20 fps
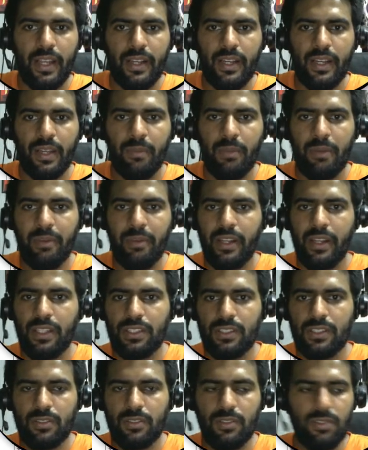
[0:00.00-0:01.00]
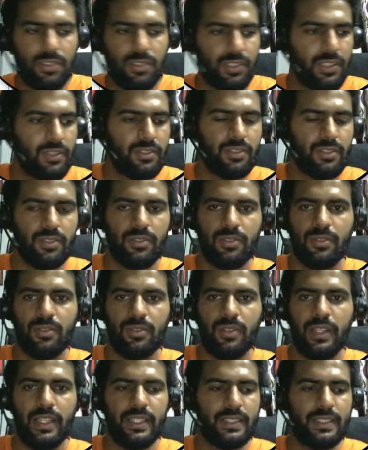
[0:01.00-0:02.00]
an implementation question. So
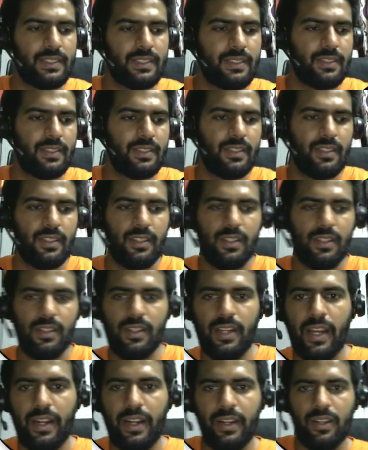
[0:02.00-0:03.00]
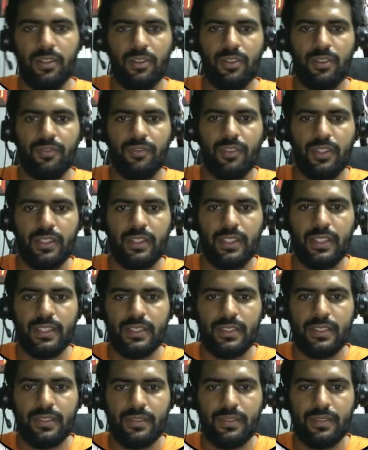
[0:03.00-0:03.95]
let's write the code for this.